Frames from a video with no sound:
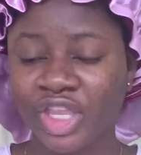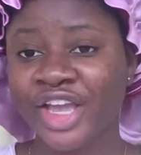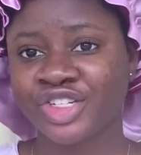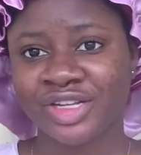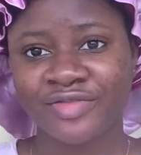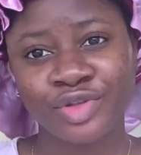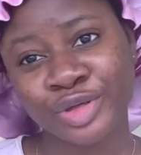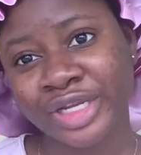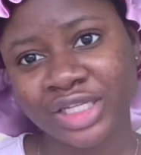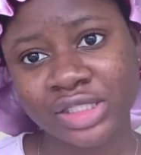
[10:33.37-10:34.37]
I should have done
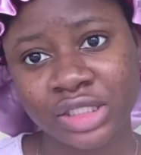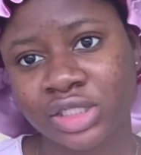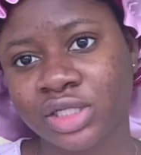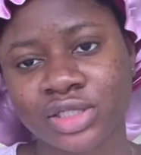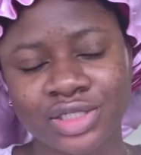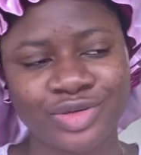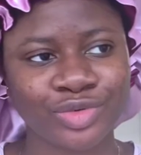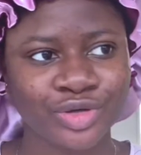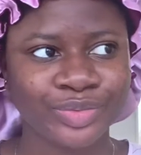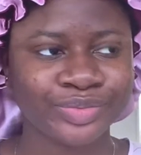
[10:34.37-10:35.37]
that since yesterday,
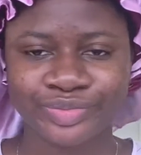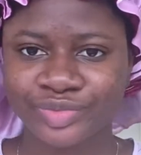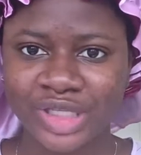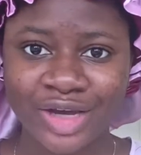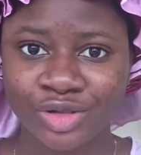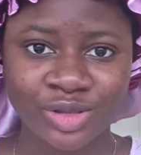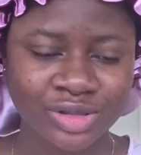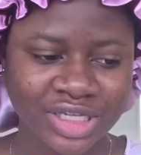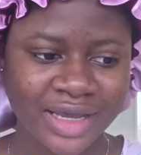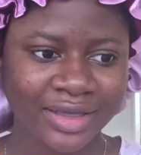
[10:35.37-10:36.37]
but I was too
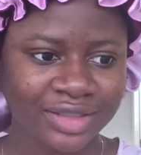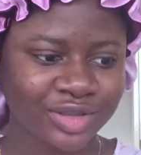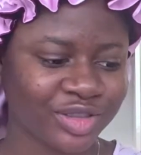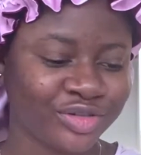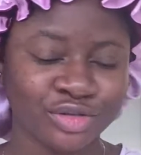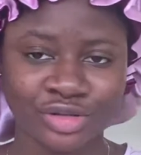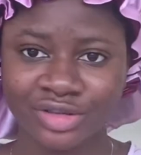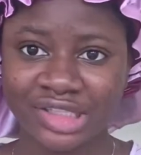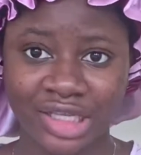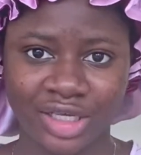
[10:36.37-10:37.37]
tired to even
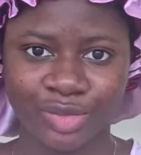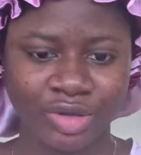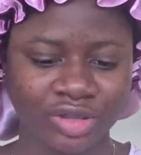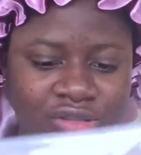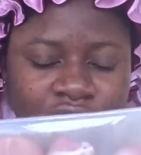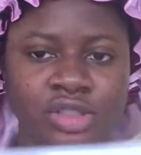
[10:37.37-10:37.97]
think about it.